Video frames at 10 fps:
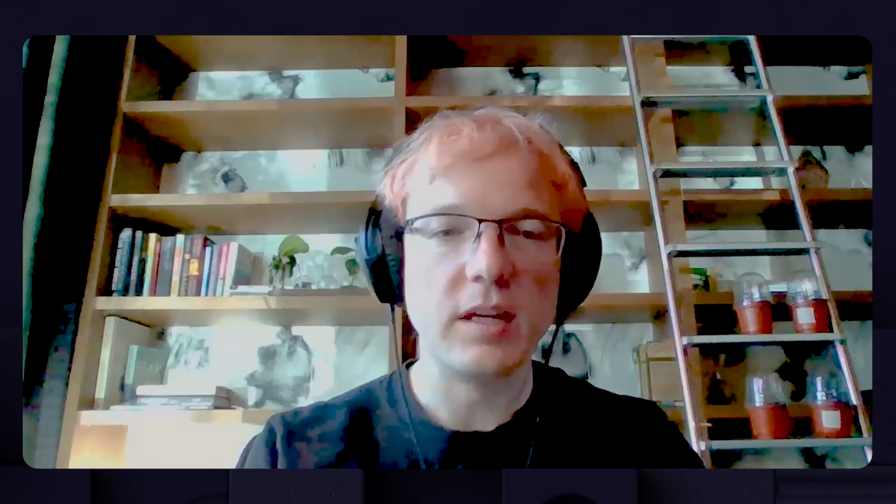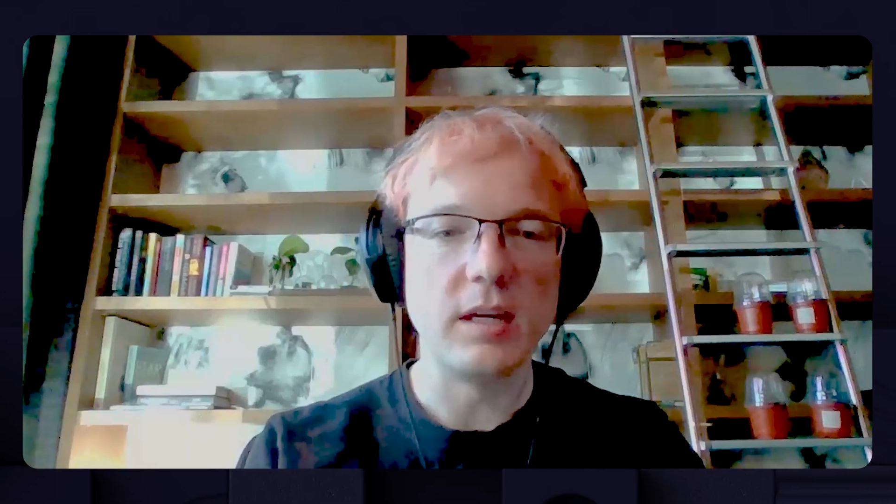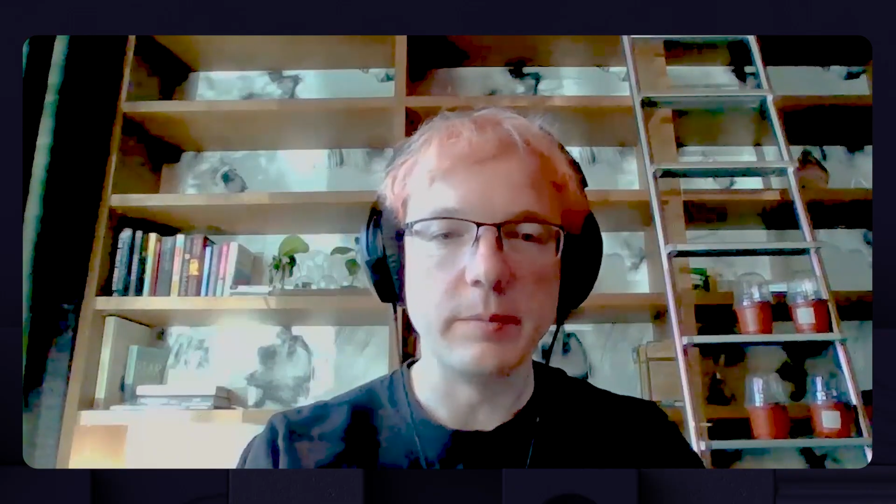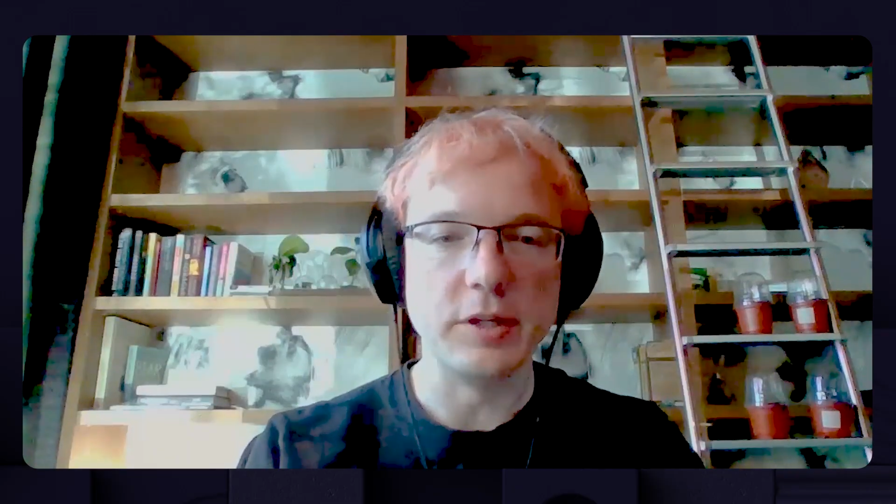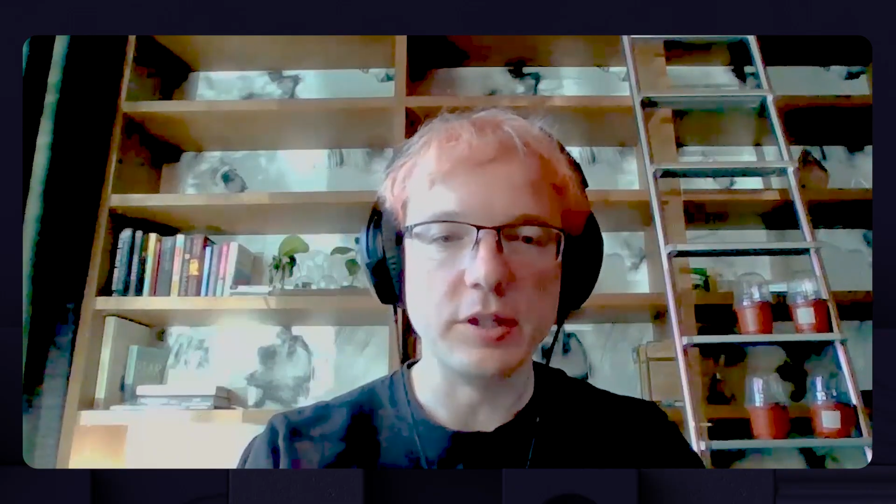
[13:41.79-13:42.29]

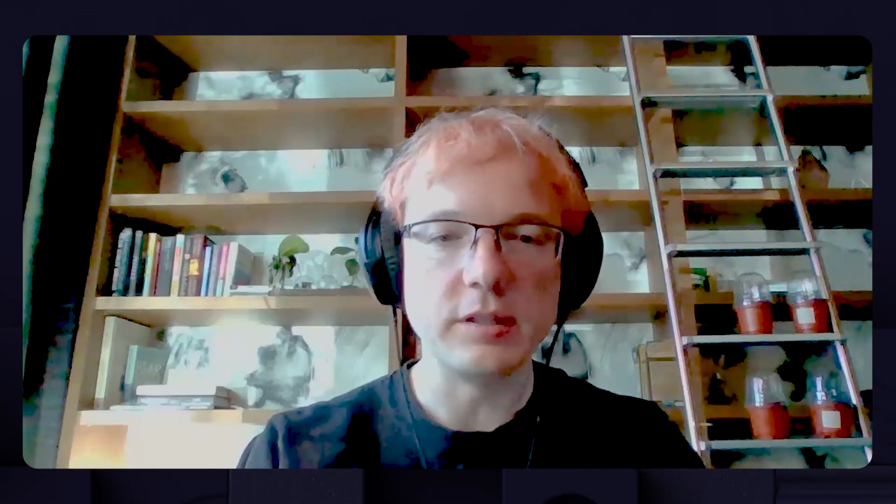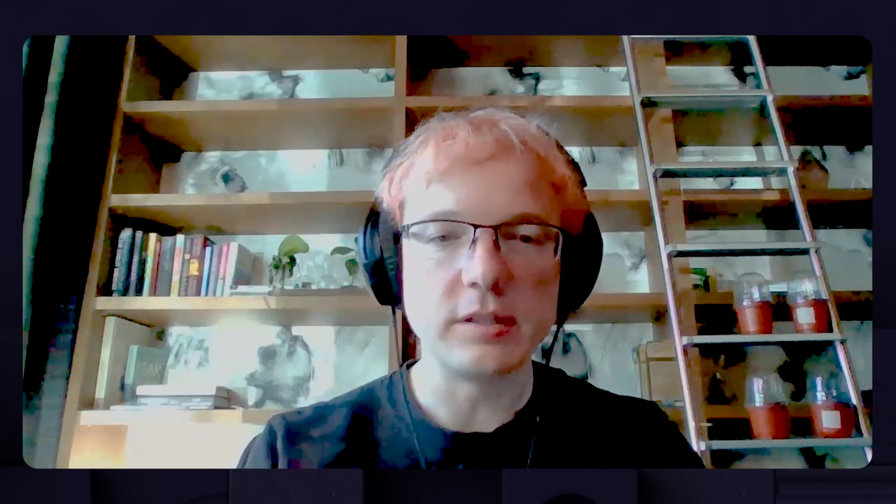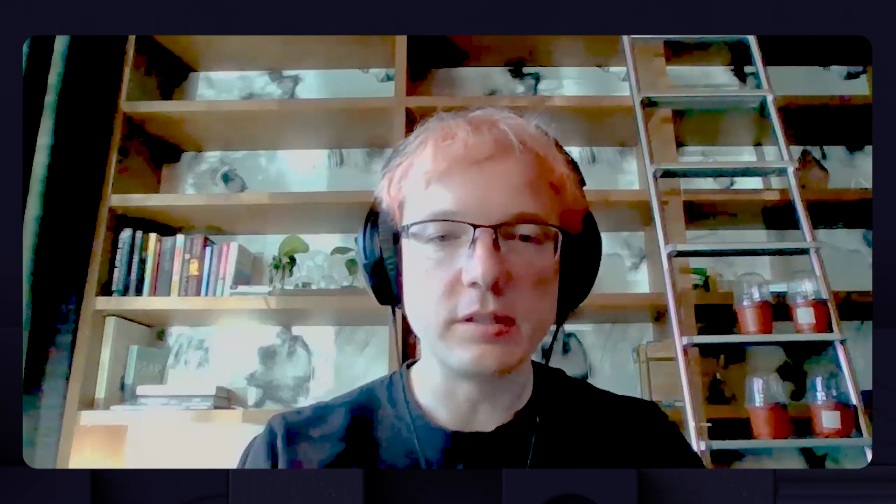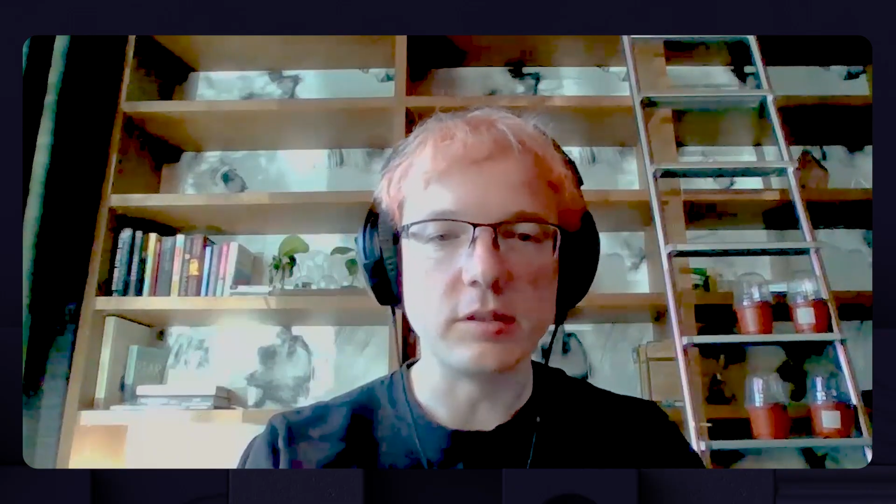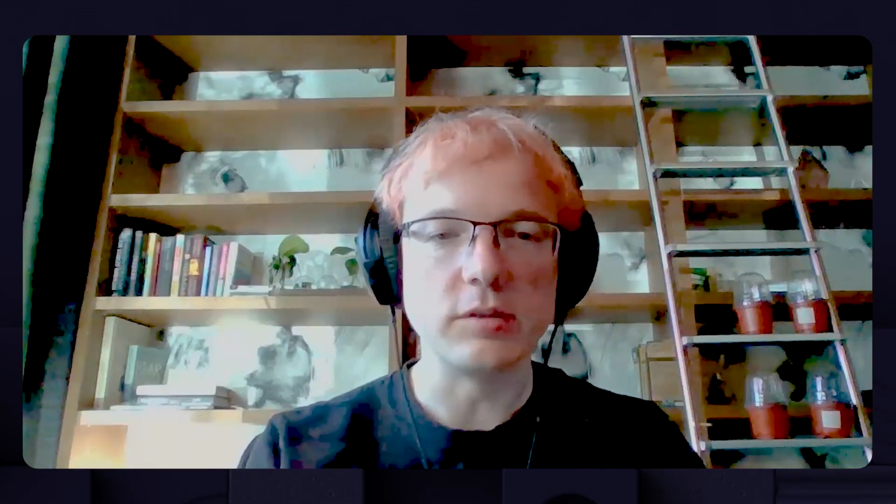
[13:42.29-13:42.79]
emissions.
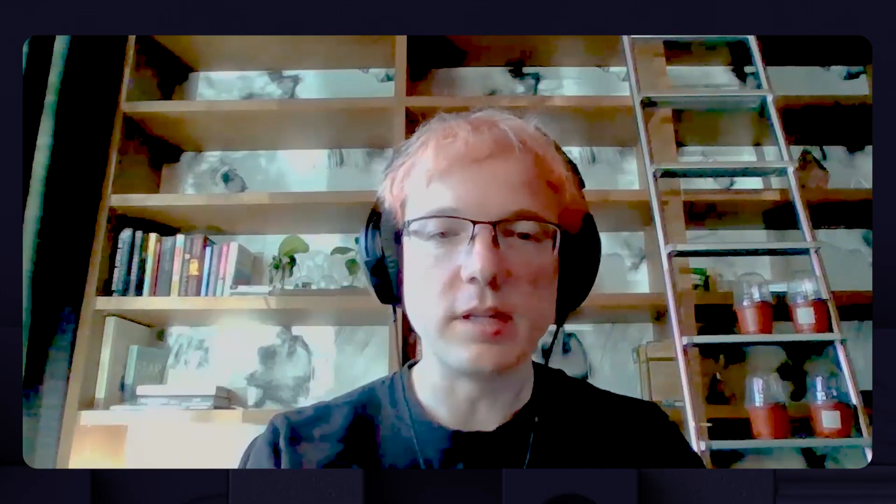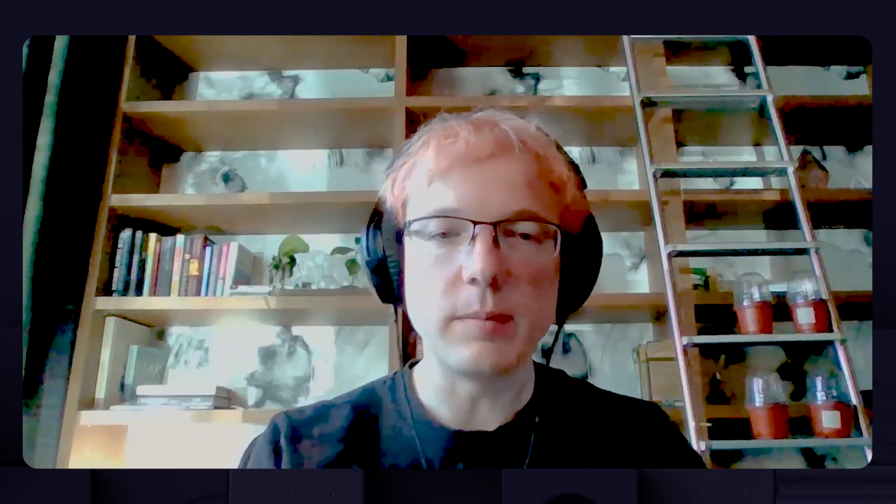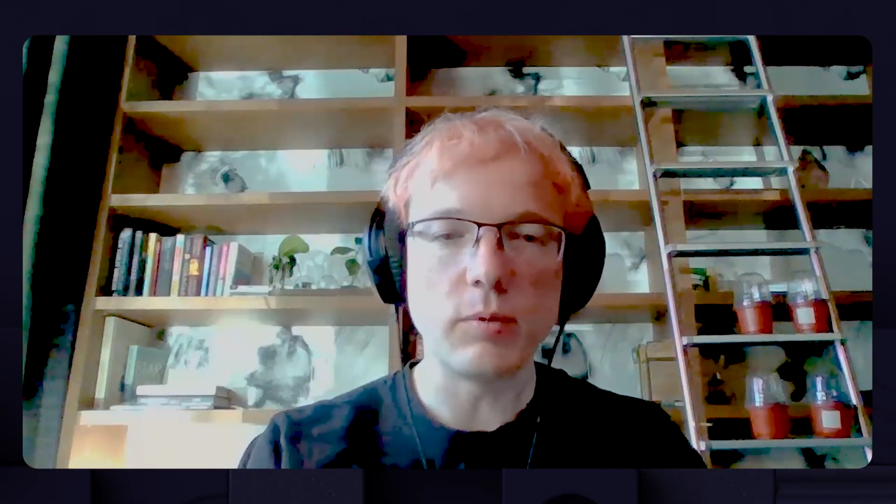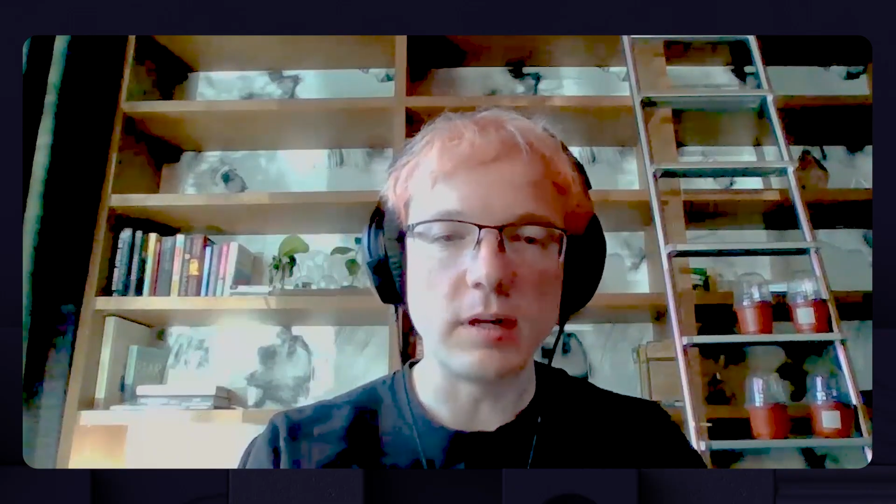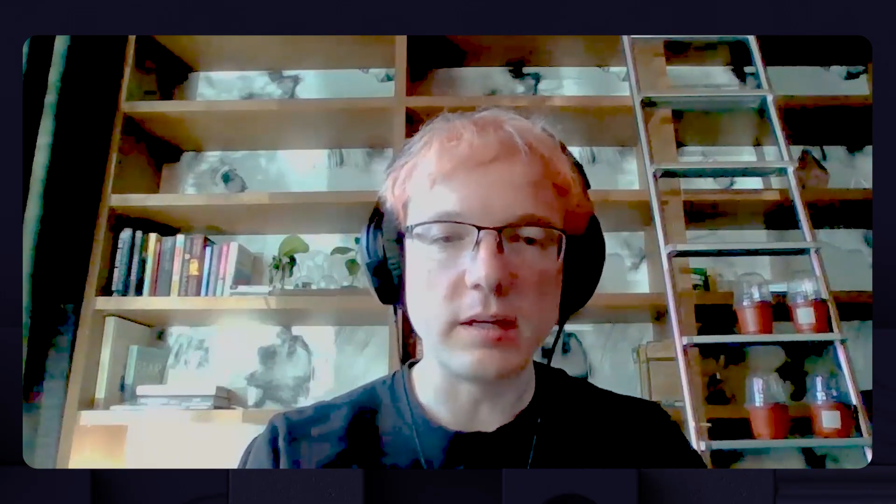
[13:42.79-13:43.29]
And so step
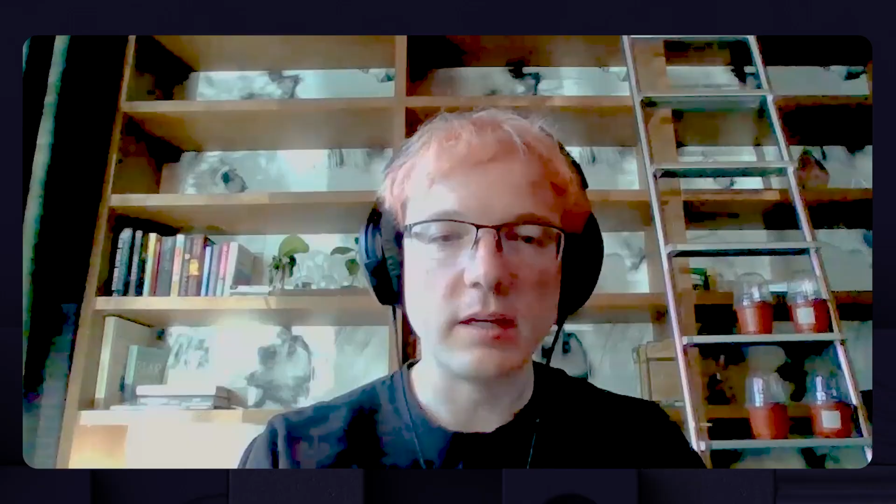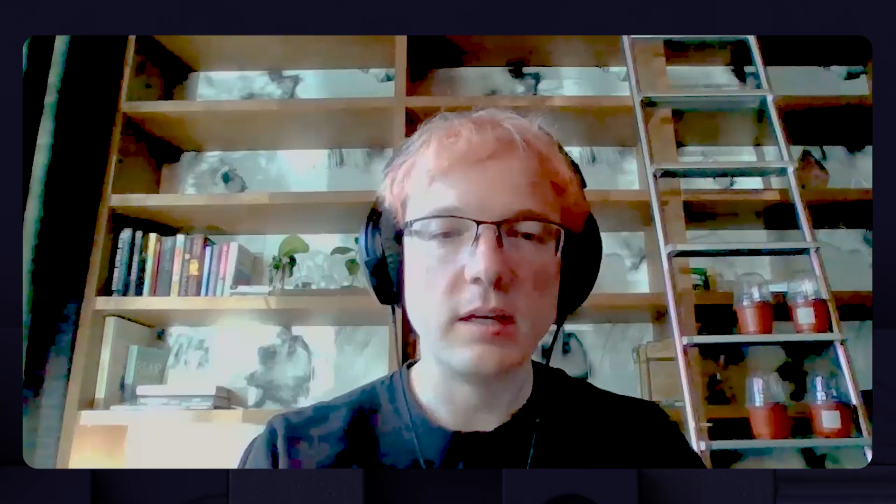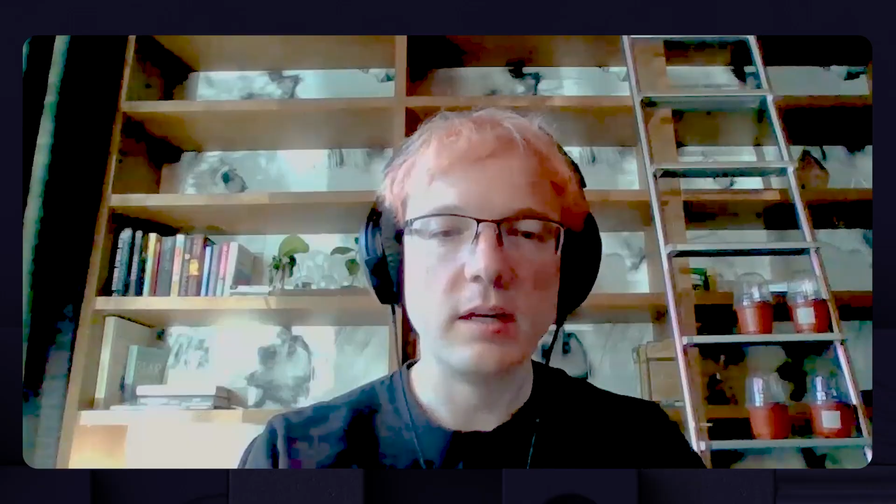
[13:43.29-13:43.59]
one